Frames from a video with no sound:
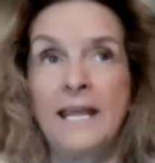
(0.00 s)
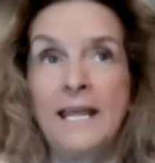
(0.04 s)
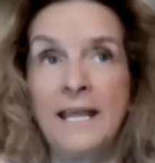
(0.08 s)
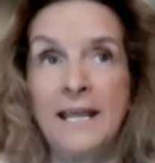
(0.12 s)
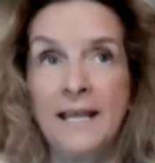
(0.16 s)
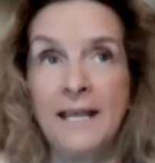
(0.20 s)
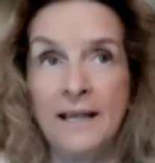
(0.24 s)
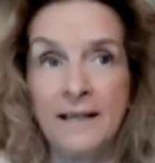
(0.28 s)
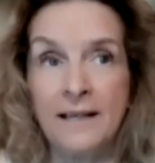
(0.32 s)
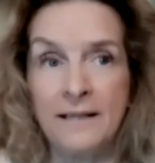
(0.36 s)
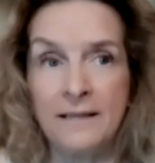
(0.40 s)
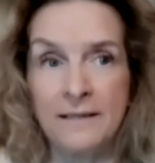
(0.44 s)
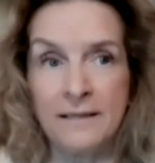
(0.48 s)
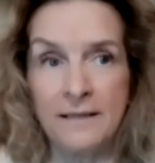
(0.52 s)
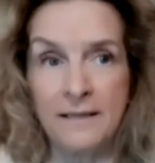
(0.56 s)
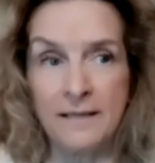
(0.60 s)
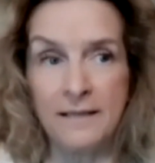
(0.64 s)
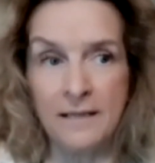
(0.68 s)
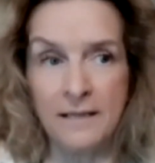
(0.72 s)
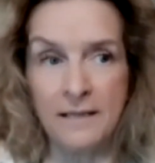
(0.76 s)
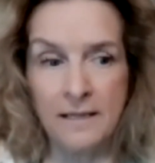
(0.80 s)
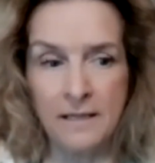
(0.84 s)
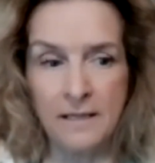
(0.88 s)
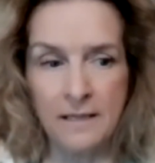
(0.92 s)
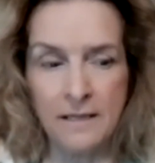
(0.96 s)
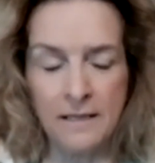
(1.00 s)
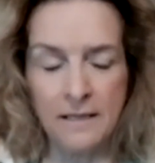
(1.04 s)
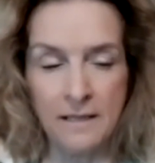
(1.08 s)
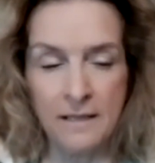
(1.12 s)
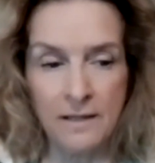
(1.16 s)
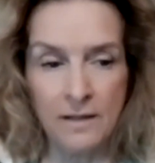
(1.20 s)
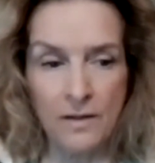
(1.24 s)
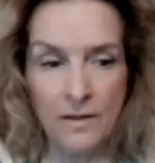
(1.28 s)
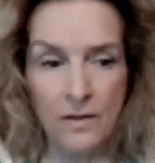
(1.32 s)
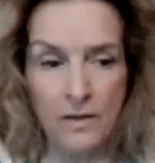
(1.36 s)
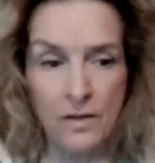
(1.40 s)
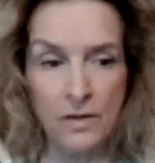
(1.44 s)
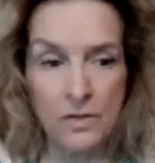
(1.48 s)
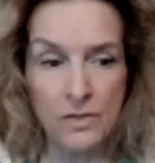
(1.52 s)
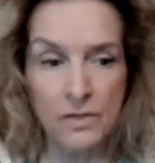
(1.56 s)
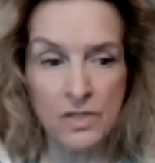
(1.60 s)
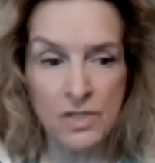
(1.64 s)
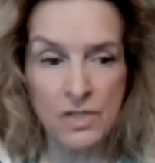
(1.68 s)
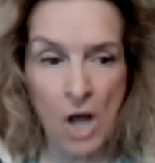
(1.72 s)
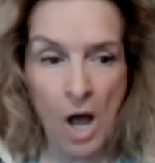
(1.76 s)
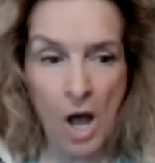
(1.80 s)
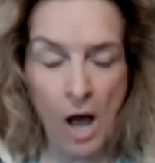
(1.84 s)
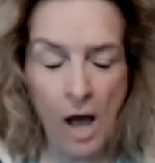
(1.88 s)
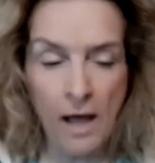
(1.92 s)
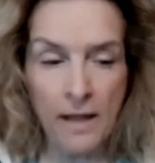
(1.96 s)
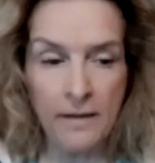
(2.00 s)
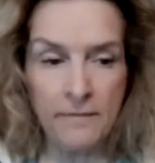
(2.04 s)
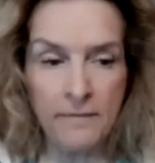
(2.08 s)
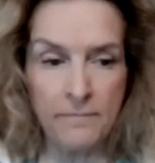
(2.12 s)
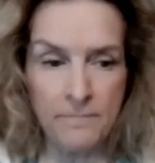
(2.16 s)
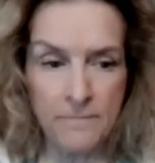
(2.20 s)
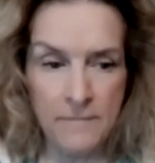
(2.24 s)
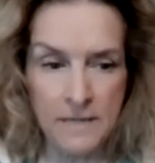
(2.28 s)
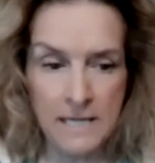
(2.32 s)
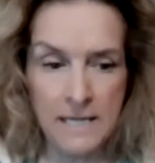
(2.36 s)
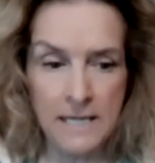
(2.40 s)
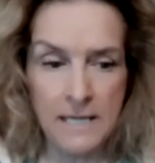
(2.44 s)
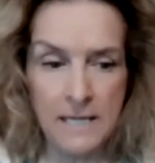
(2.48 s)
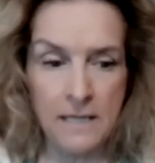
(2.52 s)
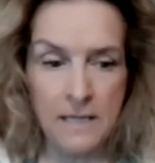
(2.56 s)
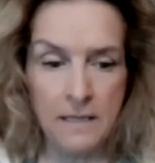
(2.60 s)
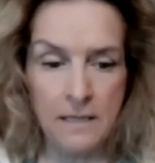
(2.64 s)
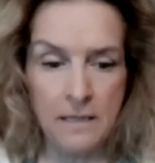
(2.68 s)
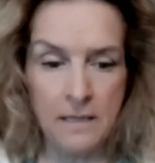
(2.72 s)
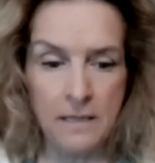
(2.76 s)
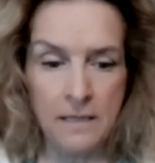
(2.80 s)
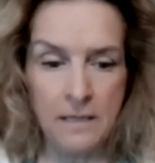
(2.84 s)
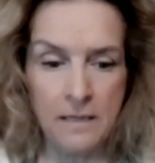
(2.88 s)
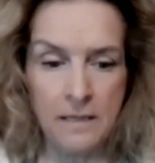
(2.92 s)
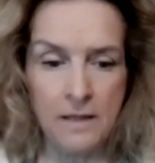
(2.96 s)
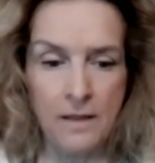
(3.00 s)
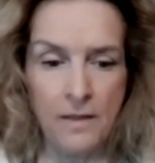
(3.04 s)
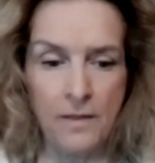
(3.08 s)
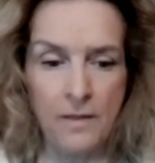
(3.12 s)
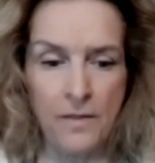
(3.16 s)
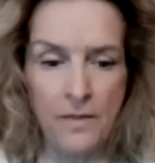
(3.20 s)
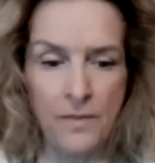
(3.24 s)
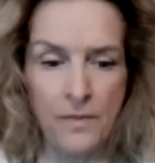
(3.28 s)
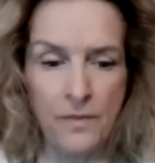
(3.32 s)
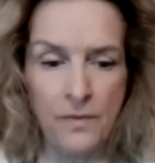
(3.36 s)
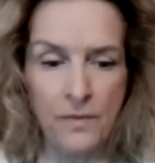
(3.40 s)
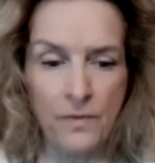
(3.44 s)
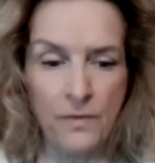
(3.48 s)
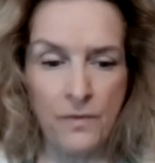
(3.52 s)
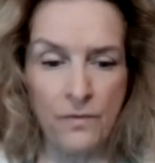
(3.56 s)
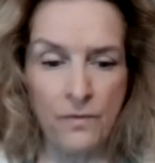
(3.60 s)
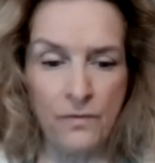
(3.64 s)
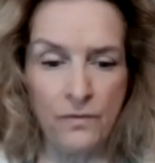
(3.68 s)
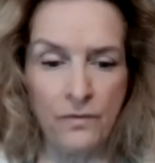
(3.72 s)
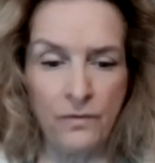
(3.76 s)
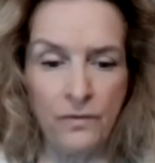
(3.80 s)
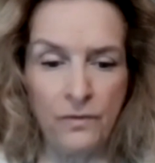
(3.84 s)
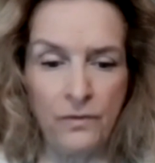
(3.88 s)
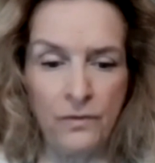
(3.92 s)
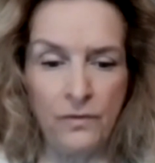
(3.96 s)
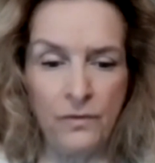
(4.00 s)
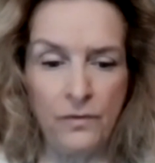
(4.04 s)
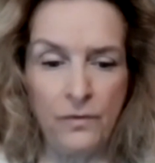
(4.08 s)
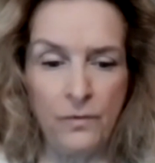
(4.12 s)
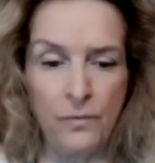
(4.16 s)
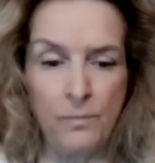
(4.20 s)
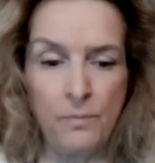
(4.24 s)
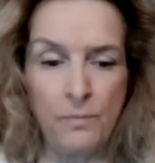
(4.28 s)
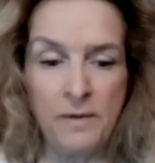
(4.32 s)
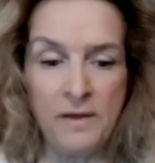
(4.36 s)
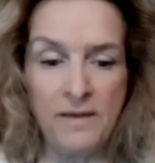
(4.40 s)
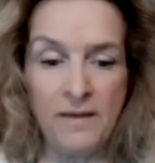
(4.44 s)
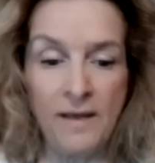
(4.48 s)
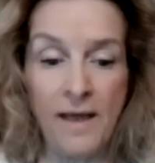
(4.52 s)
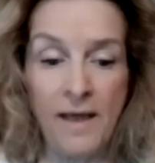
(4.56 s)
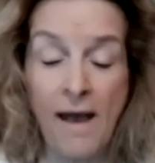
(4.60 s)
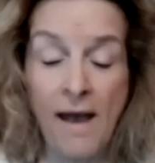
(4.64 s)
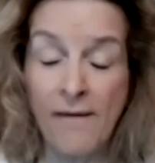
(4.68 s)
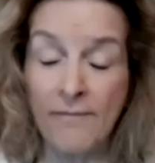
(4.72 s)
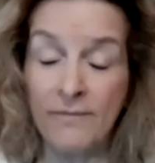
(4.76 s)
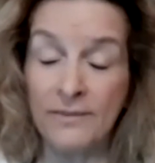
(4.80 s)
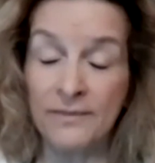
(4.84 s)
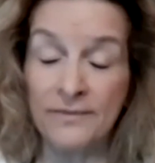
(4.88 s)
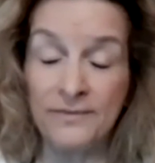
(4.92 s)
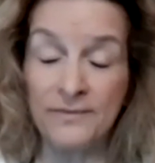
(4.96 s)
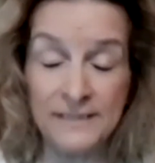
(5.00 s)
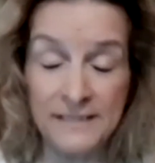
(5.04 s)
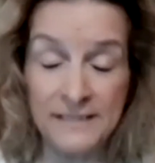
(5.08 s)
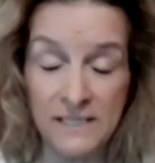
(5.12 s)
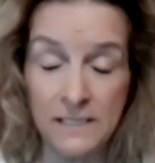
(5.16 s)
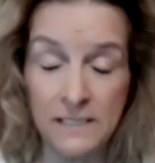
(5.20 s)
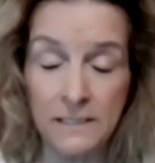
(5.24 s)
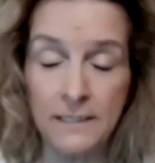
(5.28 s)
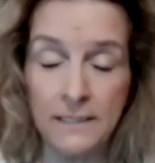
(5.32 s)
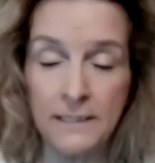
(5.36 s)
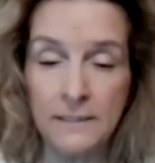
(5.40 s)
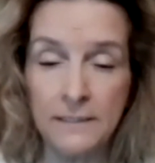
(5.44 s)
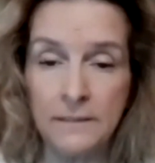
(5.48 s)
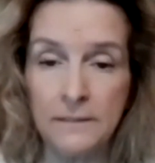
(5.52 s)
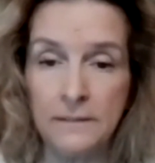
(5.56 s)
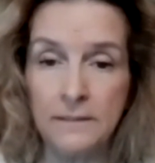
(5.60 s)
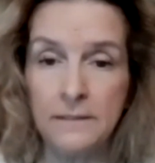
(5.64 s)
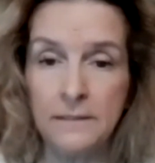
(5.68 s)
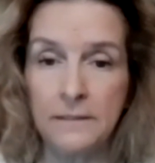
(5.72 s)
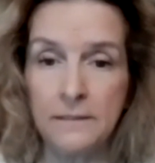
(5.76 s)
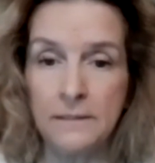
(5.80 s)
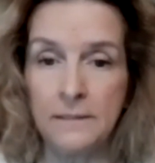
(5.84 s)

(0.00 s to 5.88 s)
It taught me to be ever vigilant.